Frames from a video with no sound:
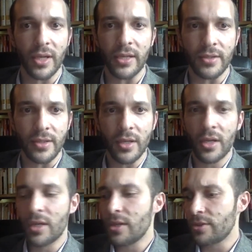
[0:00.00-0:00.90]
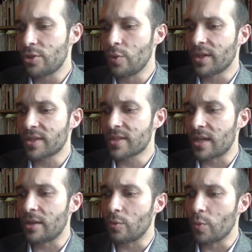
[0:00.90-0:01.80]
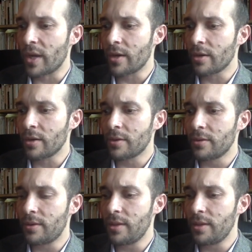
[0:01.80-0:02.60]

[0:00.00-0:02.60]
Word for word: And to an extent where